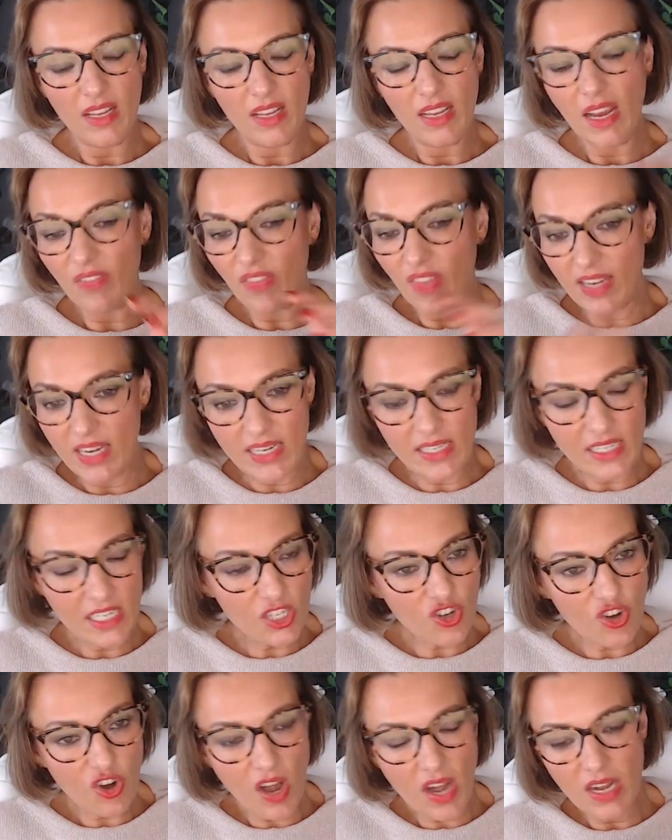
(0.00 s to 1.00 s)
If they needed
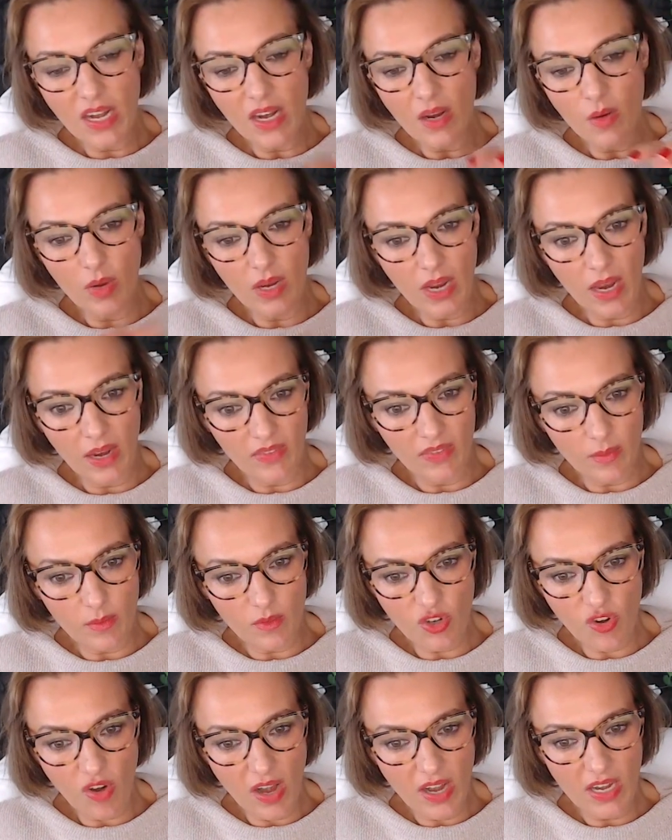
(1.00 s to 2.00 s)
training, we gave them
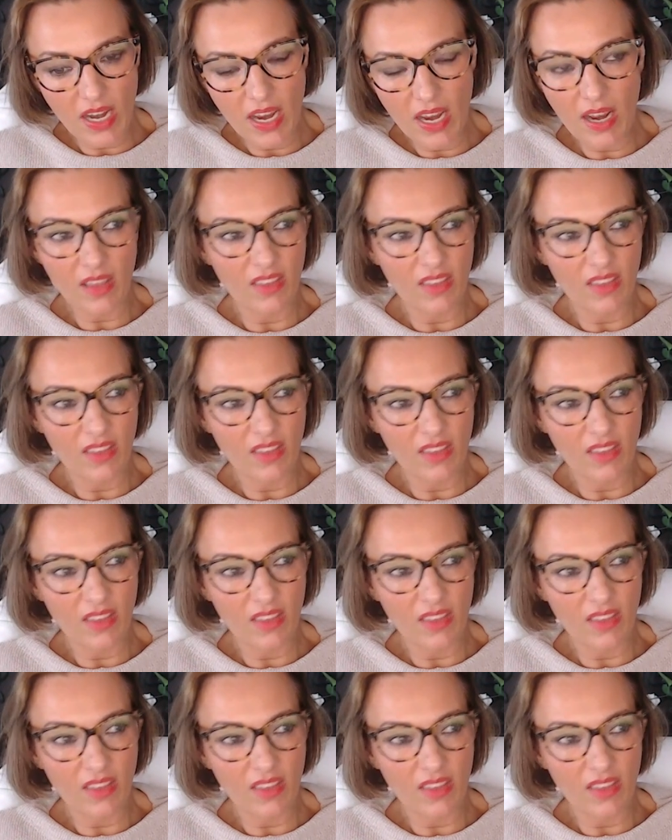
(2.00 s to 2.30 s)
training.